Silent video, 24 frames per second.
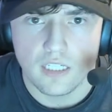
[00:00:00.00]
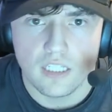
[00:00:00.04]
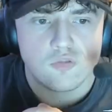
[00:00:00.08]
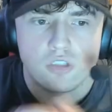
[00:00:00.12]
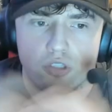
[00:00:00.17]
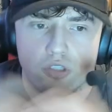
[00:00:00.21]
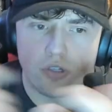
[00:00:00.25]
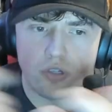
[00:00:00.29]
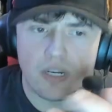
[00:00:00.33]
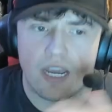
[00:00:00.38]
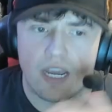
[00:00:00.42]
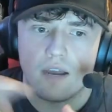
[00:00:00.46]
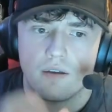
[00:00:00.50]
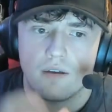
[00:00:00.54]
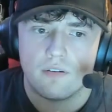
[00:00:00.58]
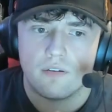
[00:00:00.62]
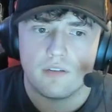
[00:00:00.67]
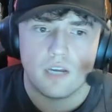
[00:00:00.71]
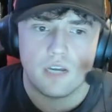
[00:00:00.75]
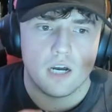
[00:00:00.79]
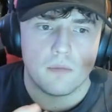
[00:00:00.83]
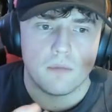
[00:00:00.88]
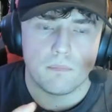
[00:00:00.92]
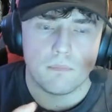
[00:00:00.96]
So
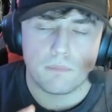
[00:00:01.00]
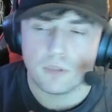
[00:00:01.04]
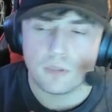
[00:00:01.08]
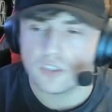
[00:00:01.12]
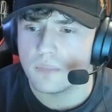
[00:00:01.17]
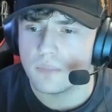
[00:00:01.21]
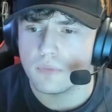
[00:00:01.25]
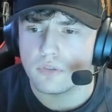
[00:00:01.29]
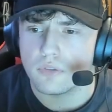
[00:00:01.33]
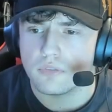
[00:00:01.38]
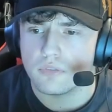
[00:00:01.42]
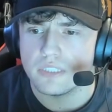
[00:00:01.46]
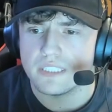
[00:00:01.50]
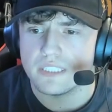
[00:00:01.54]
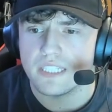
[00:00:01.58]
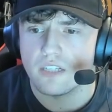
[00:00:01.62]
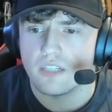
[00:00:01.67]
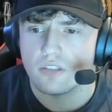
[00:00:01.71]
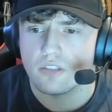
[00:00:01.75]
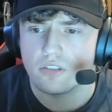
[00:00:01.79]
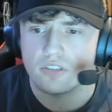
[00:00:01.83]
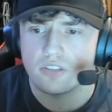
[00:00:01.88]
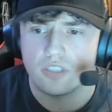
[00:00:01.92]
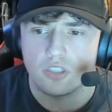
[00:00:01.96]
yeah, pushing them to
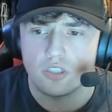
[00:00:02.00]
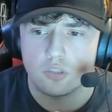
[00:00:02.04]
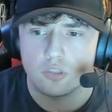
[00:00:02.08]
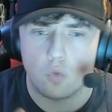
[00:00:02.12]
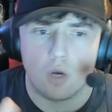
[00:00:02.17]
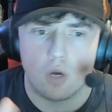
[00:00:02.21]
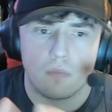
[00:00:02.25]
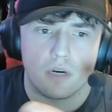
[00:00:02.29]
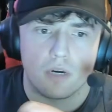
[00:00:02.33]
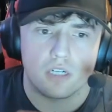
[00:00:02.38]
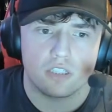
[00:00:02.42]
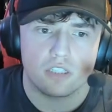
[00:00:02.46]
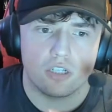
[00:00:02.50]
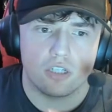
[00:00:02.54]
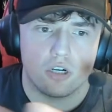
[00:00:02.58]
retailers such as Walmart,